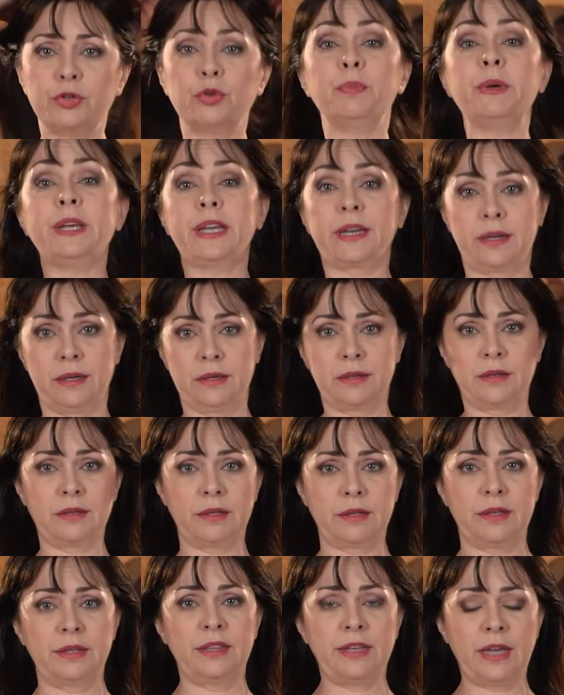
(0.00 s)
big.
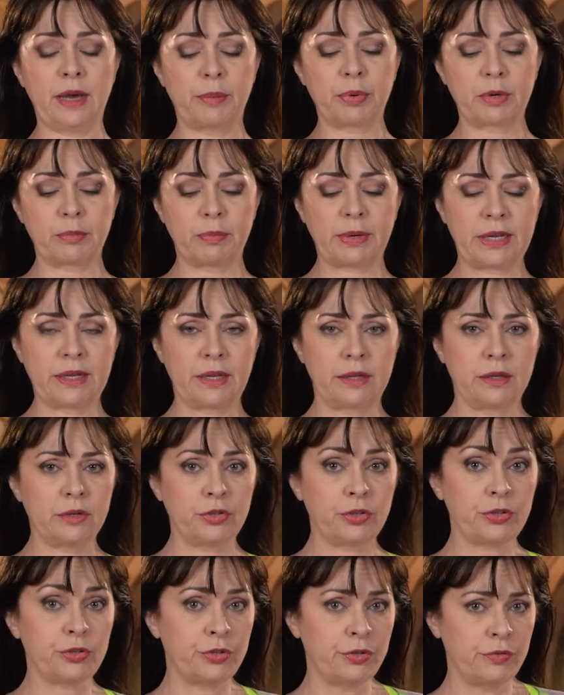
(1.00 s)
The upper body,
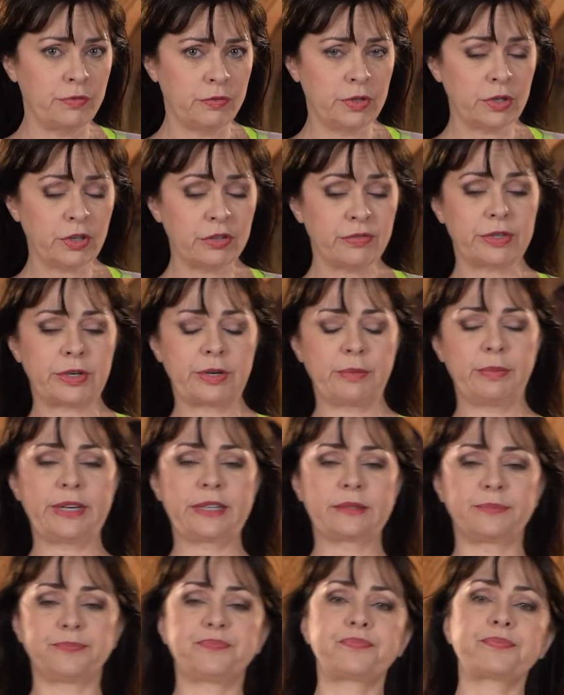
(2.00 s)
not very
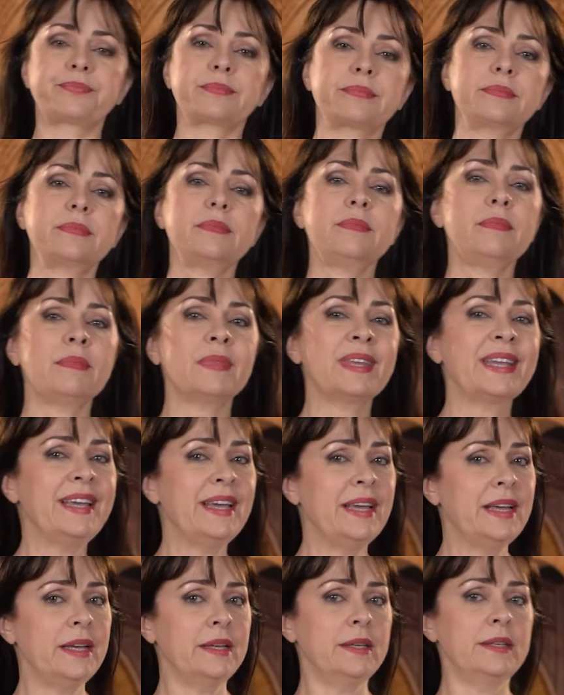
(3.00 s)
big.
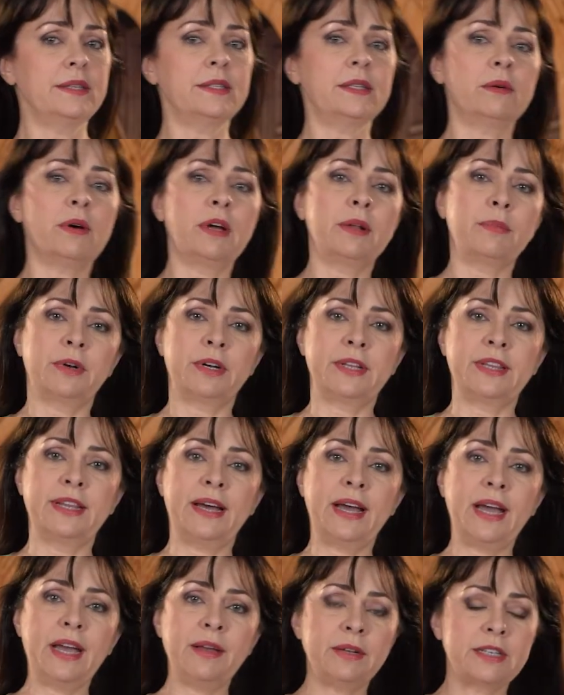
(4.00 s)
So one more
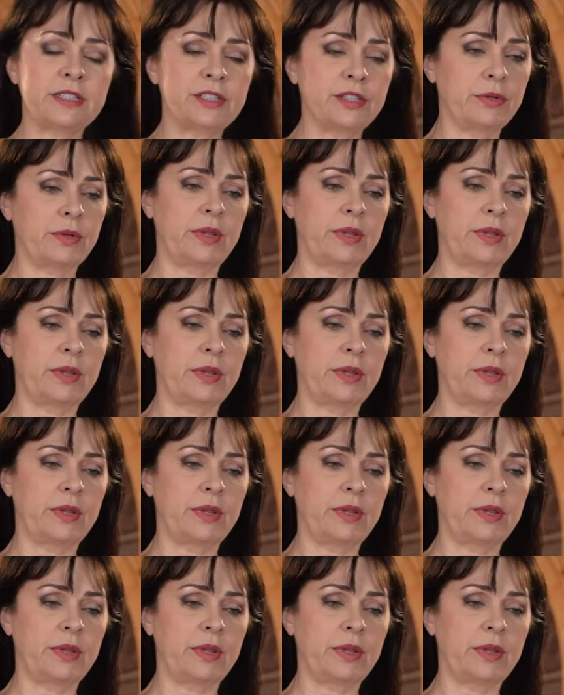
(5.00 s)
time, let's do